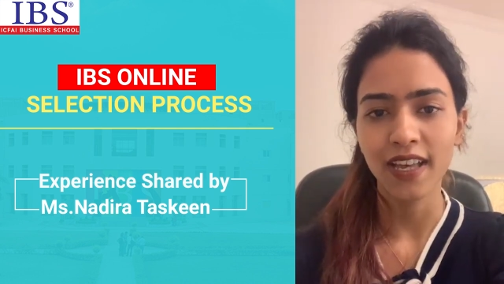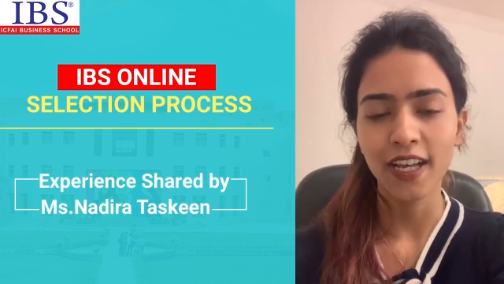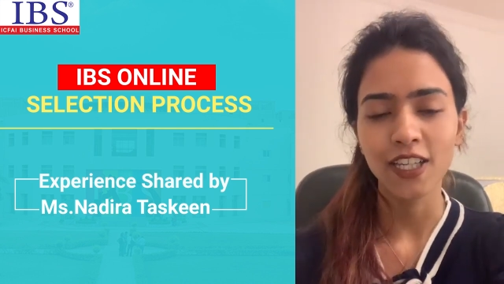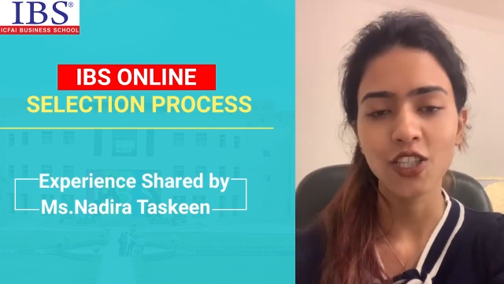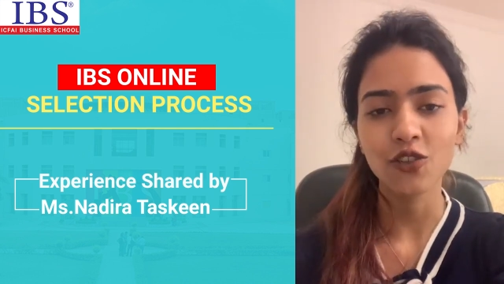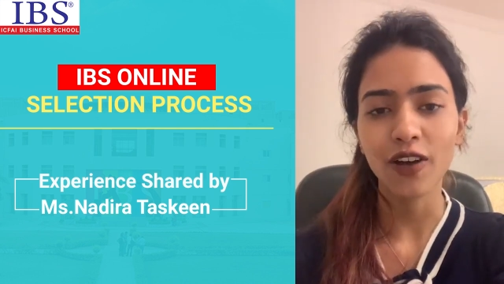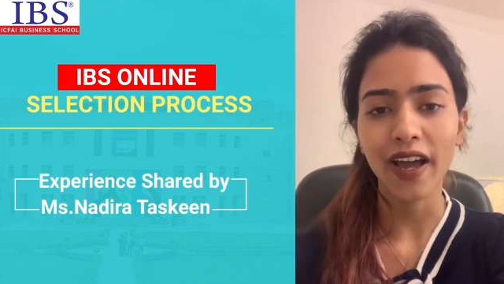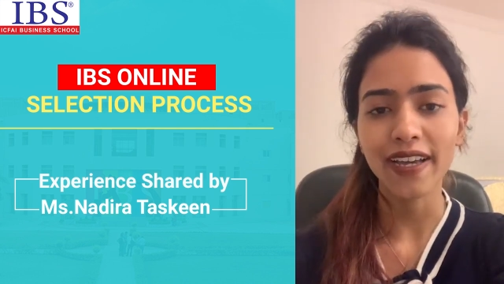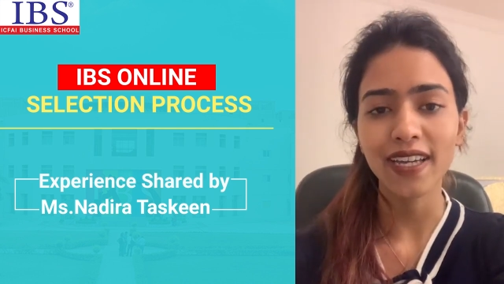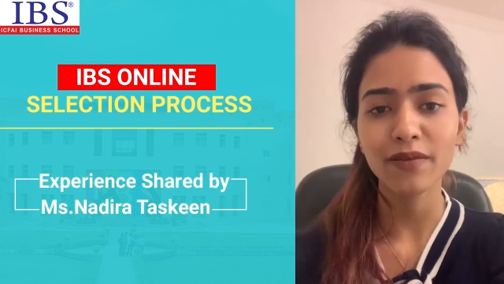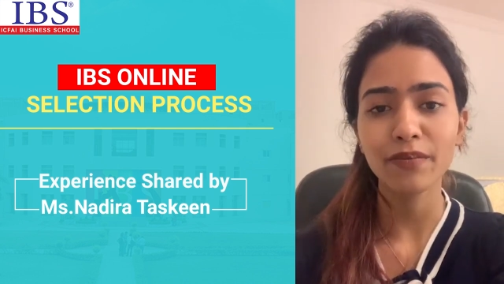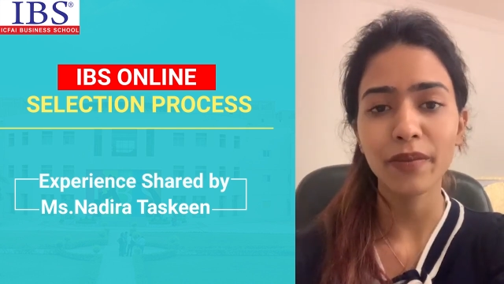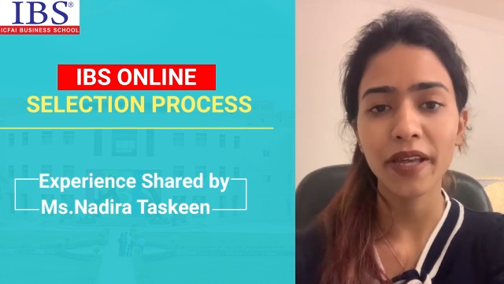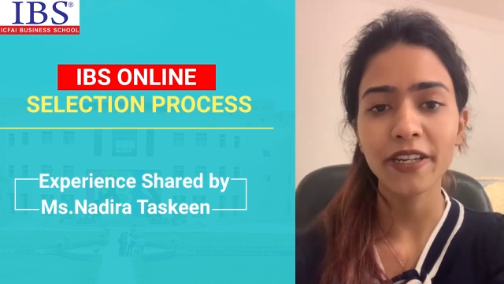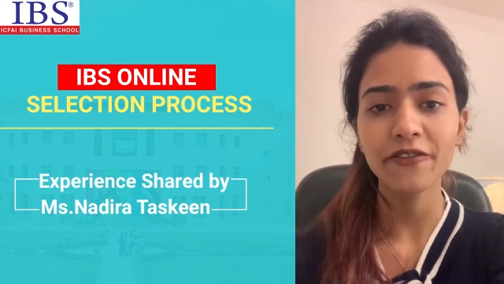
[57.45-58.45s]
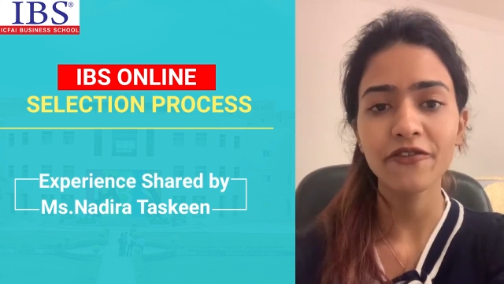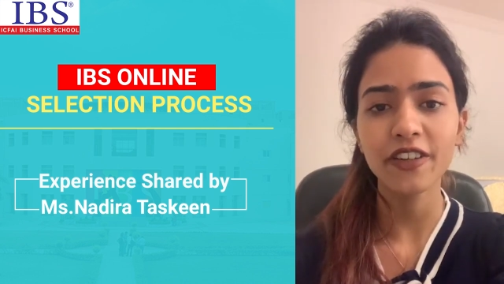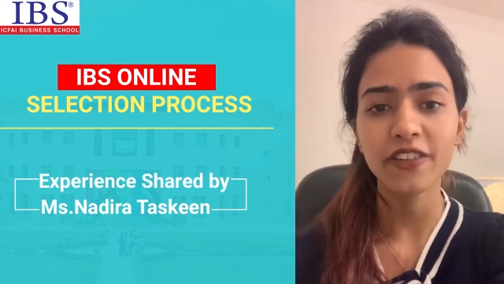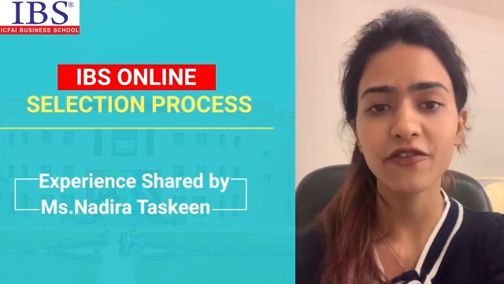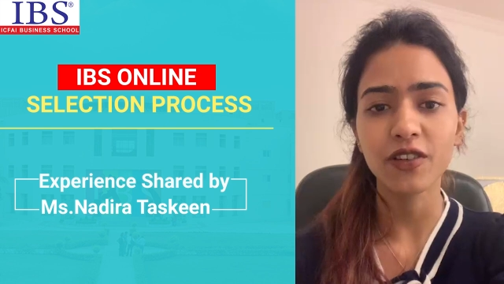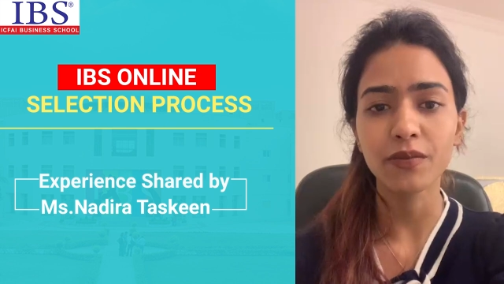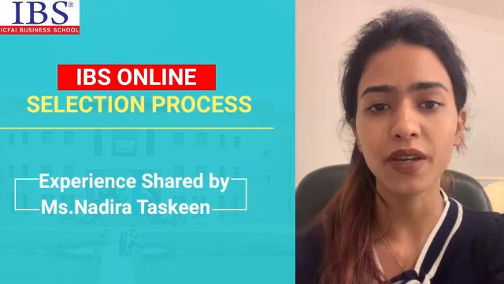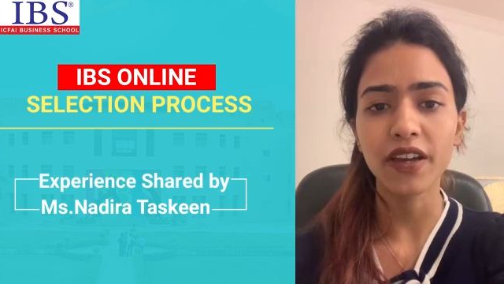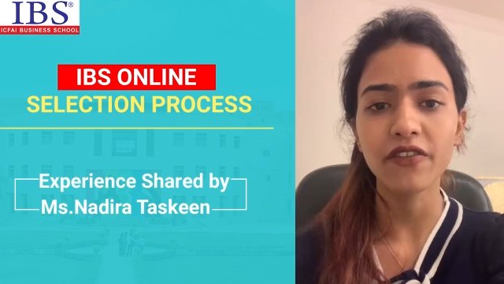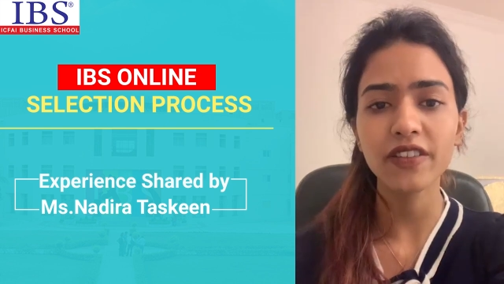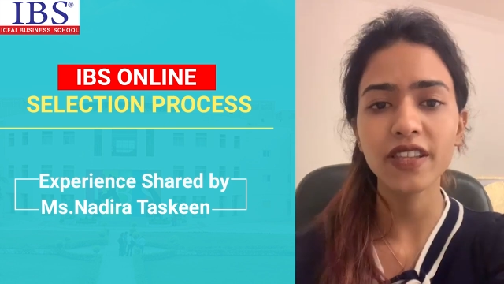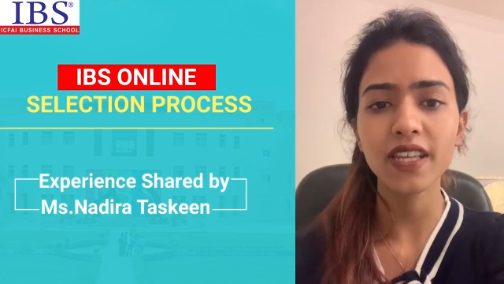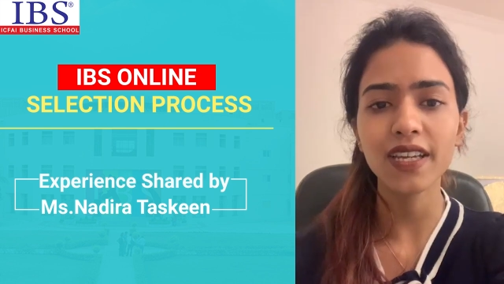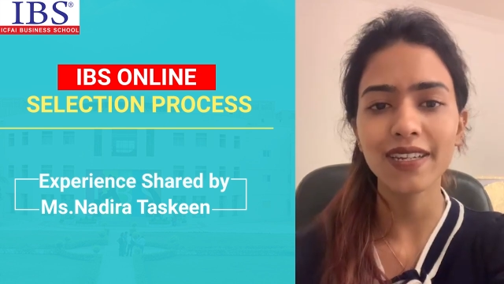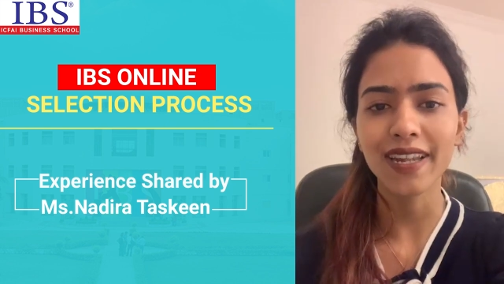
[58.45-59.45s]
so I can benefit from
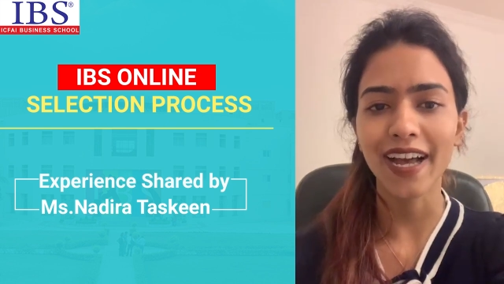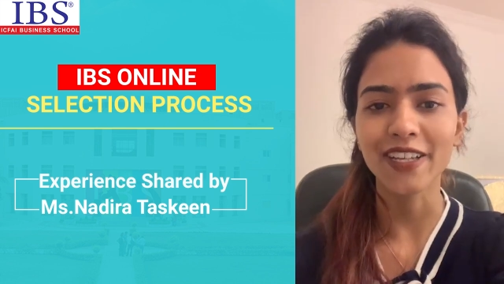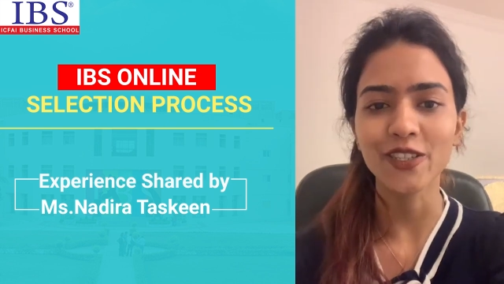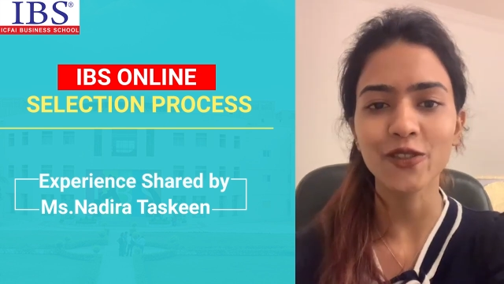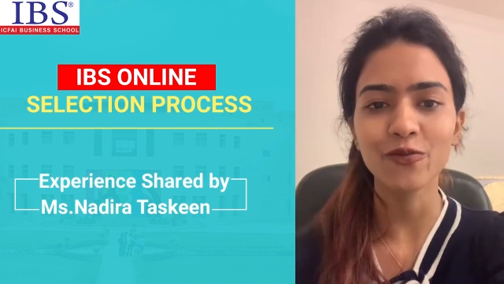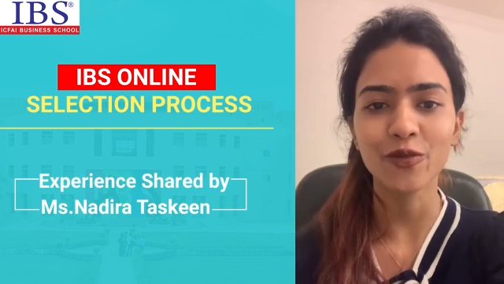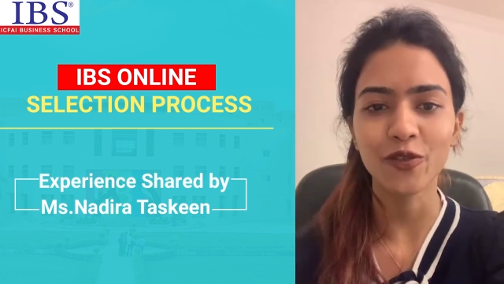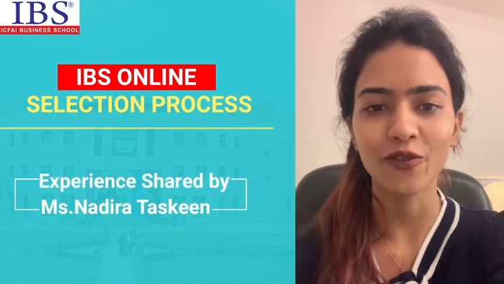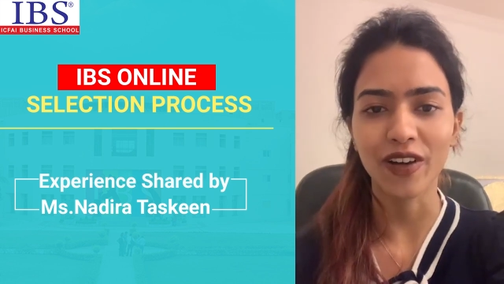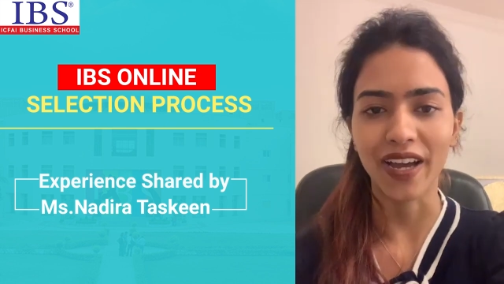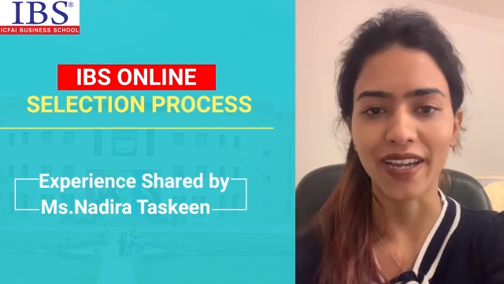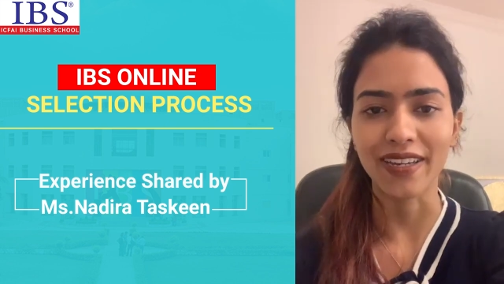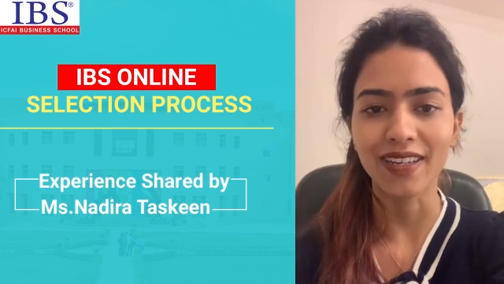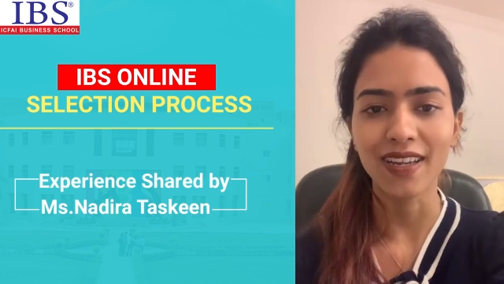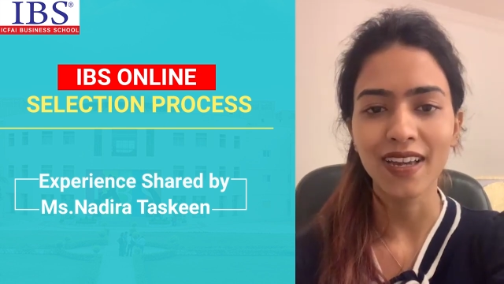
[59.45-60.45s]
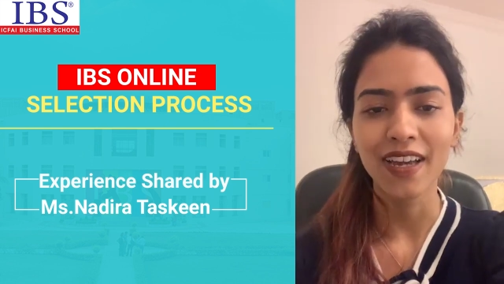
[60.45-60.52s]
everything it has to provide